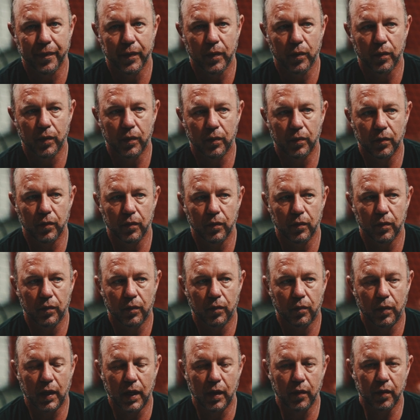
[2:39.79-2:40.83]
Well,
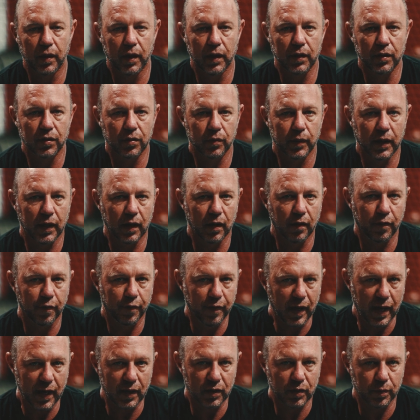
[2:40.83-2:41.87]
why would I swing at a
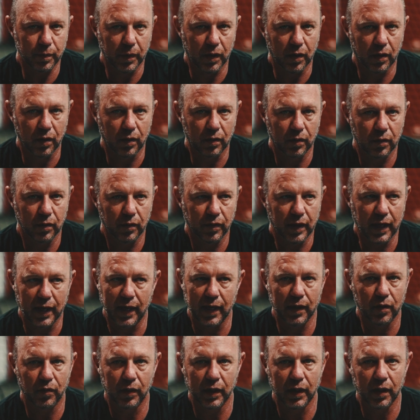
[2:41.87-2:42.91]
fastball that
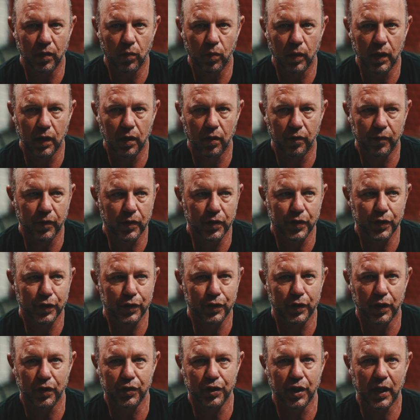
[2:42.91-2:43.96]
I don't hit well
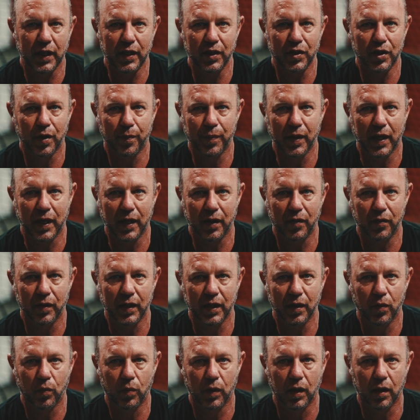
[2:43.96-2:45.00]
versus a changeup that I don't
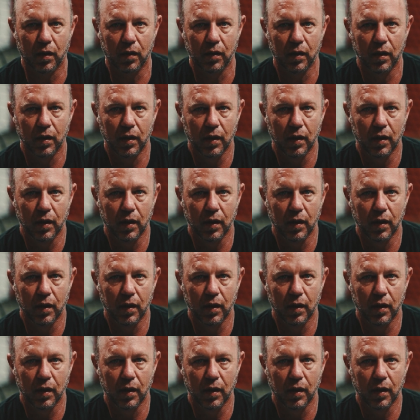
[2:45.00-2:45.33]
hit well?